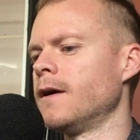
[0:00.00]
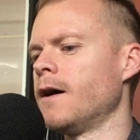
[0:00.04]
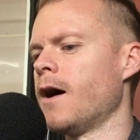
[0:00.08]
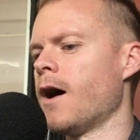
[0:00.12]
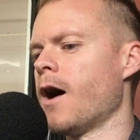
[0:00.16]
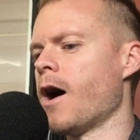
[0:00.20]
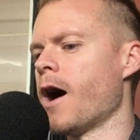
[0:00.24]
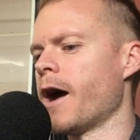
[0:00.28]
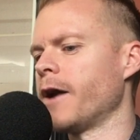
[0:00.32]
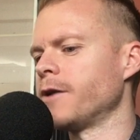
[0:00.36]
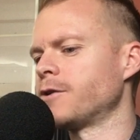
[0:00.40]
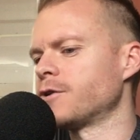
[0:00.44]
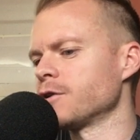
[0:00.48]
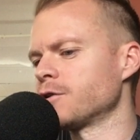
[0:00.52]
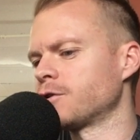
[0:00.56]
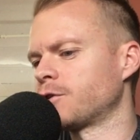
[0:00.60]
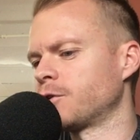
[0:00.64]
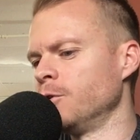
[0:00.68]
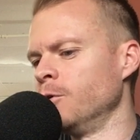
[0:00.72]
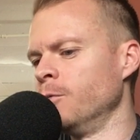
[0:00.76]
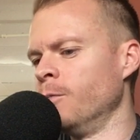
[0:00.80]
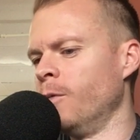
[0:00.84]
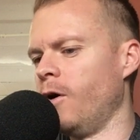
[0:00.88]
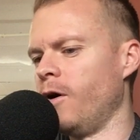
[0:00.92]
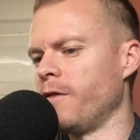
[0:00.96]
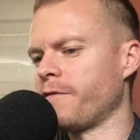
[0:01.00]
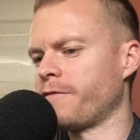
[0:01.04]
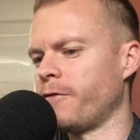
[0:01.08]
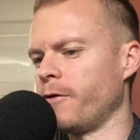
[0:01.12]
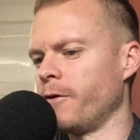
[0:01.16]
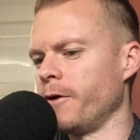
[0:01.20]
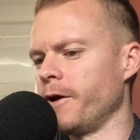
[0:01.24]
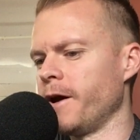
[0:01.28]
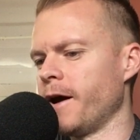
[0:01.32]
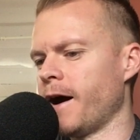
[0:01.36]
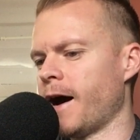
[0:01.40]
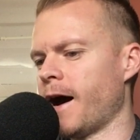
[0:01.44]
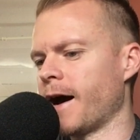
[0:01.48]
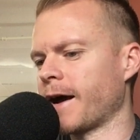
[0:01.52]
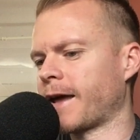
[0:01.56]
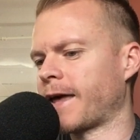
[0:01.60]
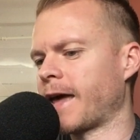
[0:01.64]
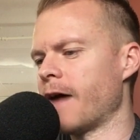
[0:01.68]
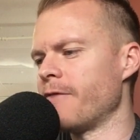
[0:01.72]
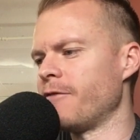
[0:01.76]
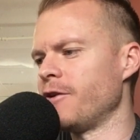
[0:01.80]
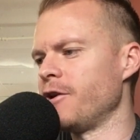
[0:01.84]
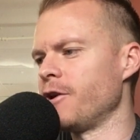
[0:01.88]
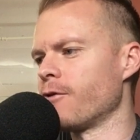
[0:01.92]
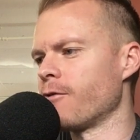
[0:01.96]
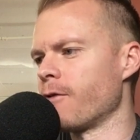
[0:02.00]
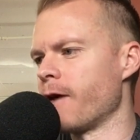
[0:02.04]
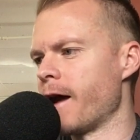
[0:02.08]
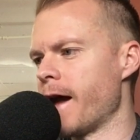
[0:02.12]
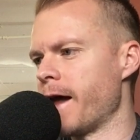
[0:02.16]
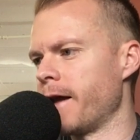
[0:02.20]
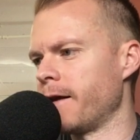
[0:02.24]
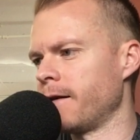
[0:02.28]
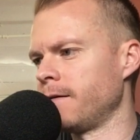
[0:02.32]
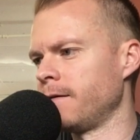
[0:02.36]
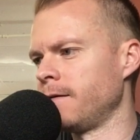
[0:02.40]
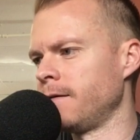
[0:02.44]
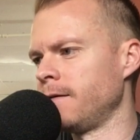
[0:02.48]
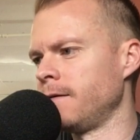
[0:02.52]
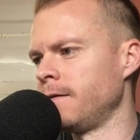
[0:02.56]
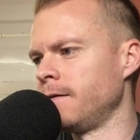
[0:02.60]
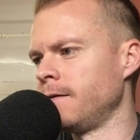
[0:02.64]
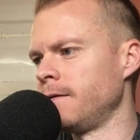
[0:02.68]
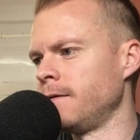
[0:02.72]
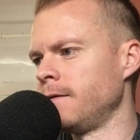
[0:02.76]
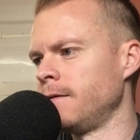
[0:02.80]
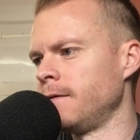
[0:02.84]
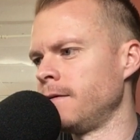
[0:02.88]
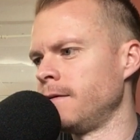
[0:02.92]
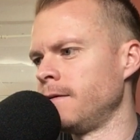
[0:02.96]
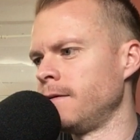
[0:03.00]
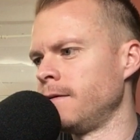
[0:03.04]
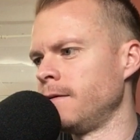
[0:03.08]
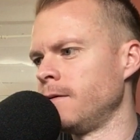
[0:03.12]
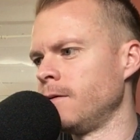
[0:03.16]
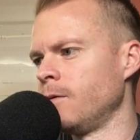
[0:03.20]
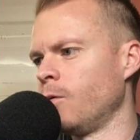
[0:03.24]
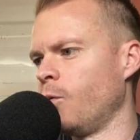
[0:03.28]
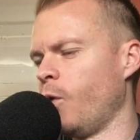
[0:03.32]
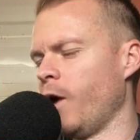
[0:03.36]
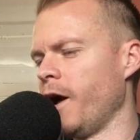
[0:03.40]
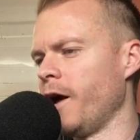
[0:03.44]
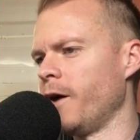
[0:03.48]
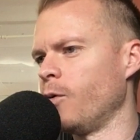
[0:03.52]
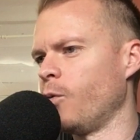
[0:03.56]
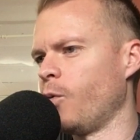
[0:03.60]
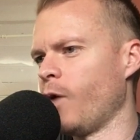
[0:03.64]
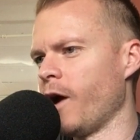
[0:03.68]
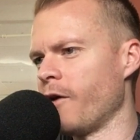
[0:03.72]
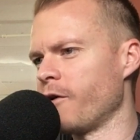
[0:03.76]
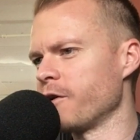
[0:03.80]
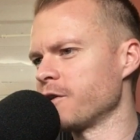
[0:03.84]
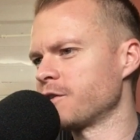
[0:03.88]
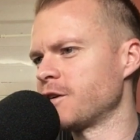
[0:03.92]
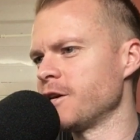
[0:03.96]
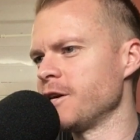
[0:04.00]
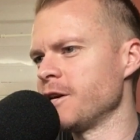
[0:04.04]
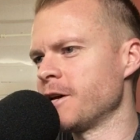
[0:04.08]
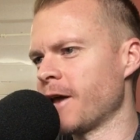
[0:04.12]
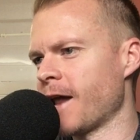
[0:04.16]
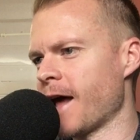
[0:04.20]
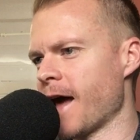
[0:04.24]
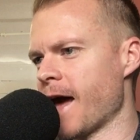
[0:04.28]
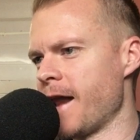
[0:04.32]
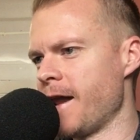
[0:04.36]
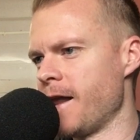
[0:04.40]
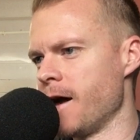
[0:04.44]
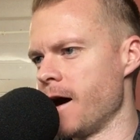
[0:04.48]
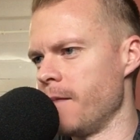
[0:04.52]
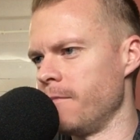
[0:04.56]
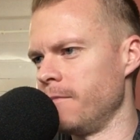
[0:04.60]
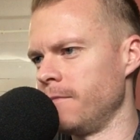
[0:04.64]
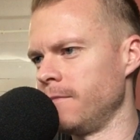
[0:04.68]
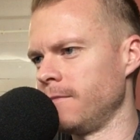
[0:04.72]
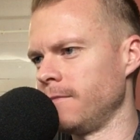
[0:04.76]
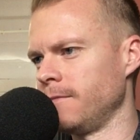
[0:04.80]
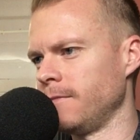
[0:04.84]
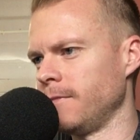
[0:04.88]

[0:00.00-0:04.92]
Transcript: All right, just 2 more for you. Kevin Durant, where is he going to end up?